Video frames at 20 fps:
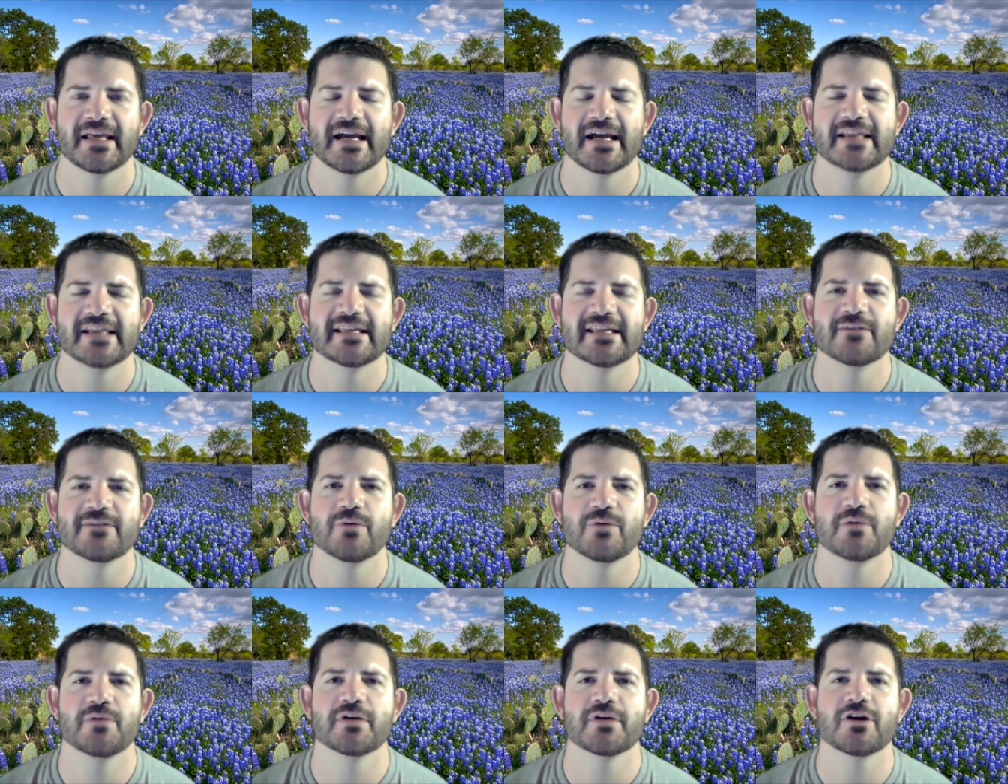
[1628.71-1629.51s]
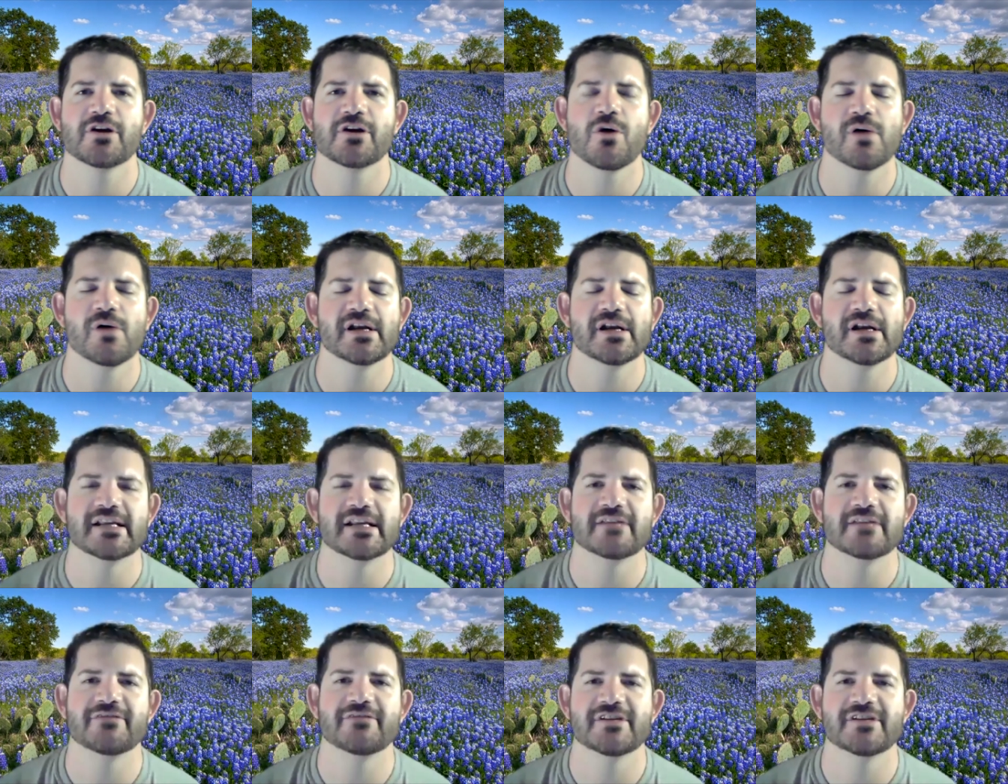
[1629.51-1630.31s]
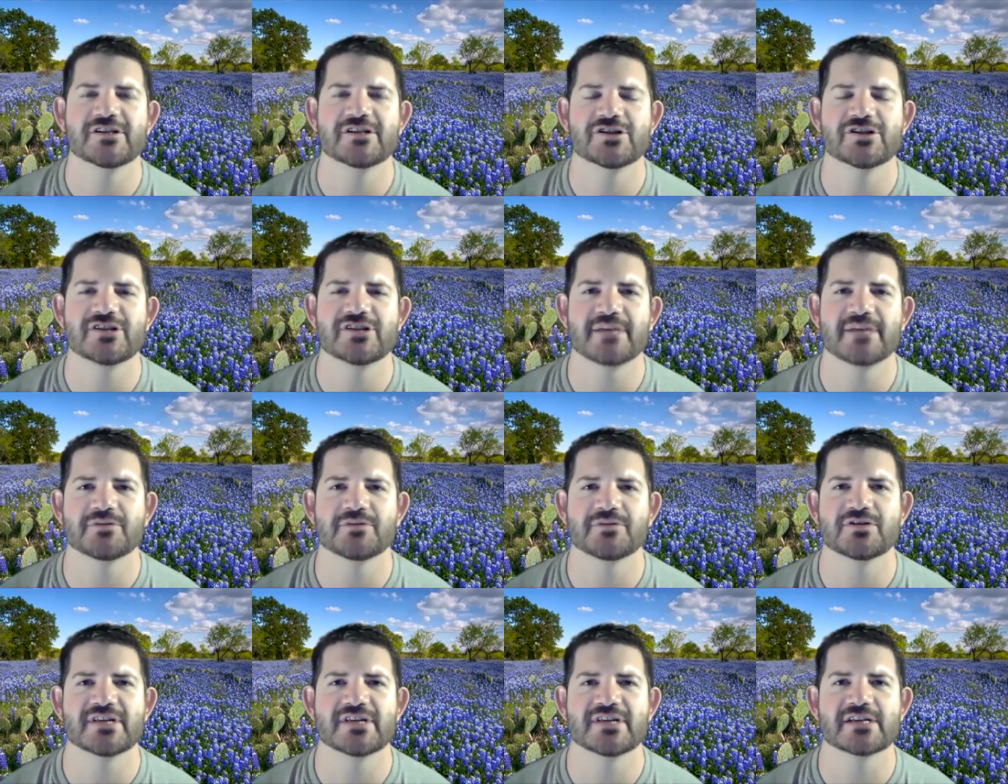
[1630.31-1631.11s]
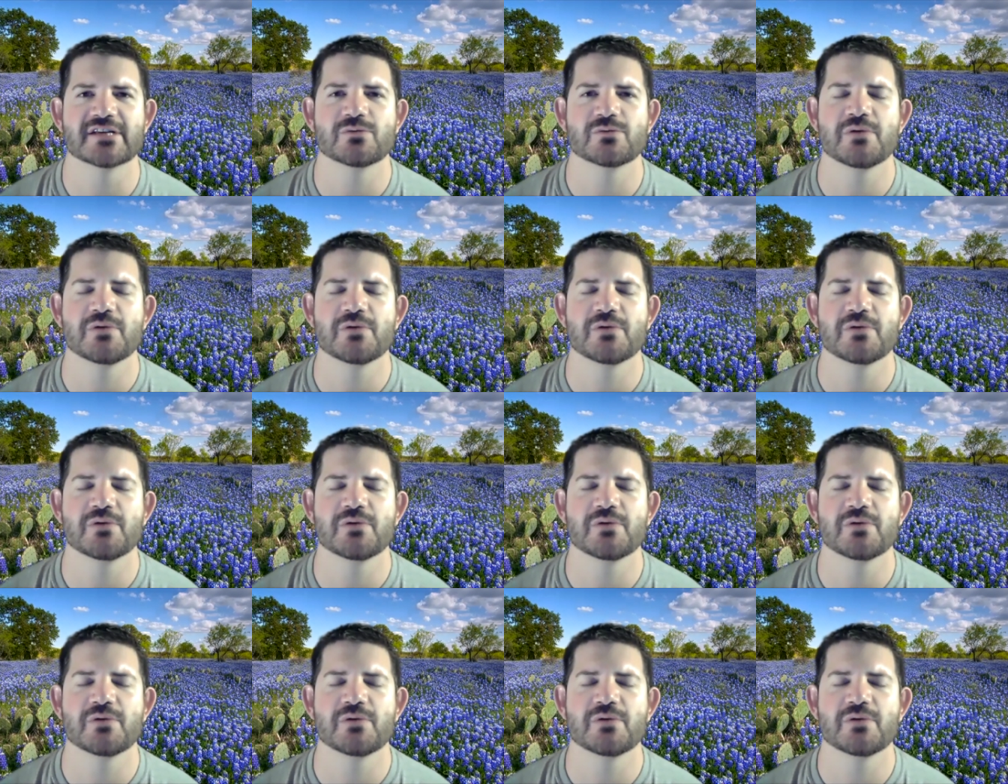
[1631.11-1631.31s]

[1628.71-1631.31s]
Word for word: And then, if we were to go on in Ephesians chapter 6,